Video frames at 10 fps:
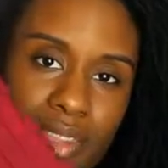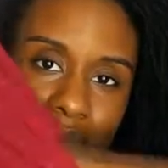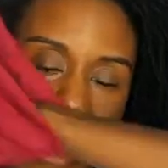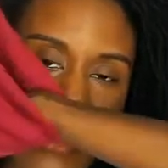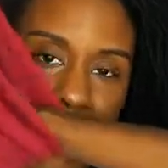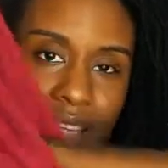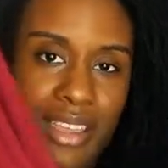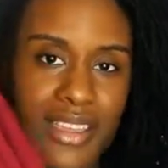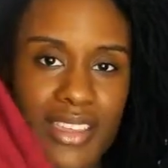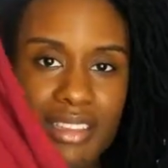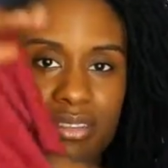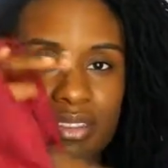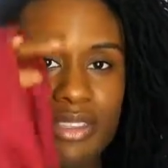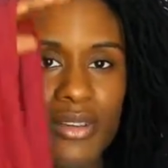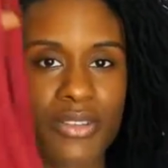It has a lot of give,
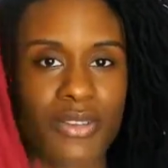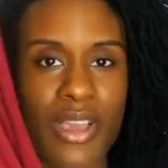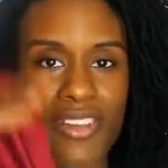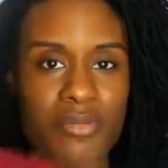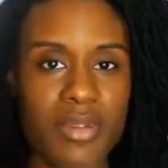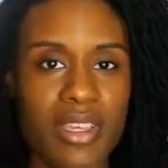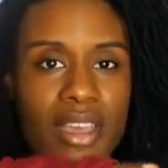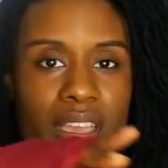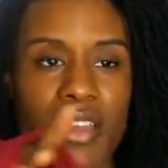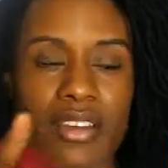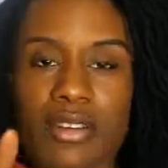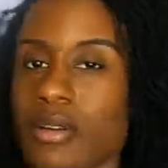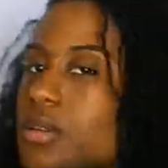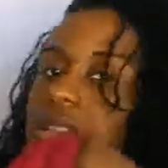so if you have big hair or